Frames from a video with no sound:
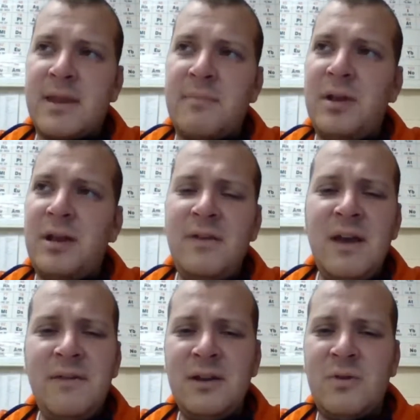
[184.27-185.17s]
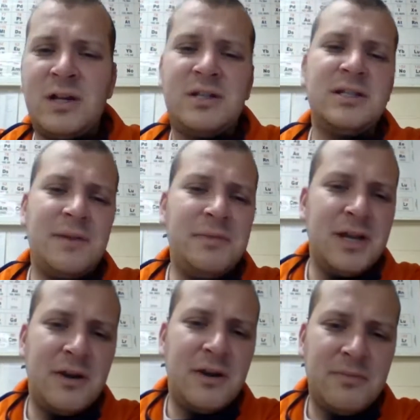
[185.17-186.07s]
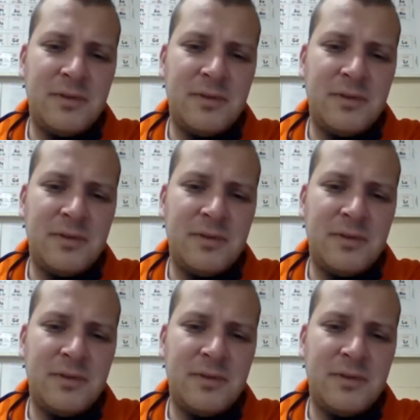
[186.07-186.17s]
but if you have any questions, let me know